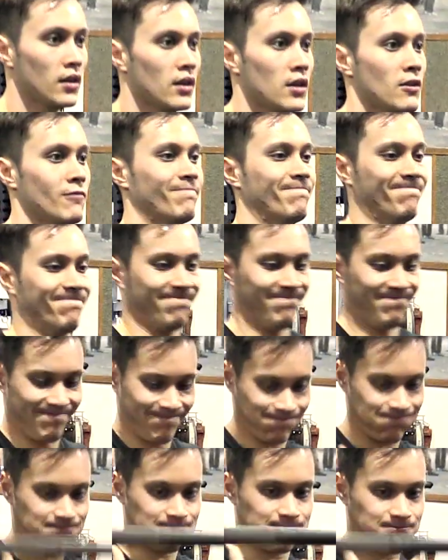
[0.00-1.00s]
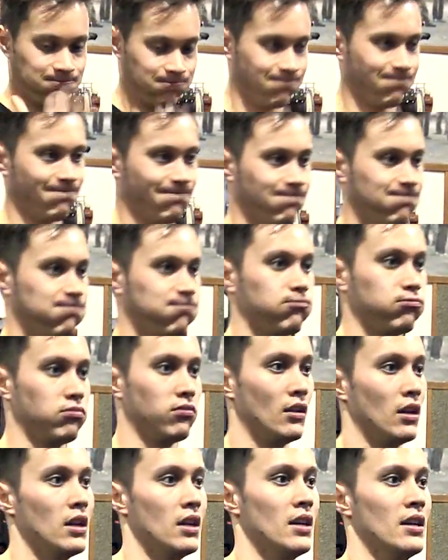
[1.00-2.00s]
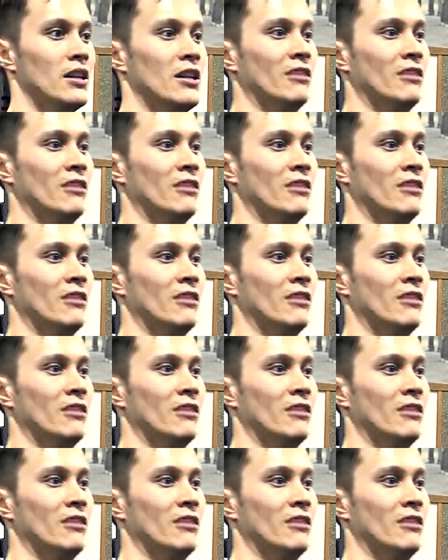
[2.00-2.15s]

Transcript: much doing intermittent fasting, especially if you do it in a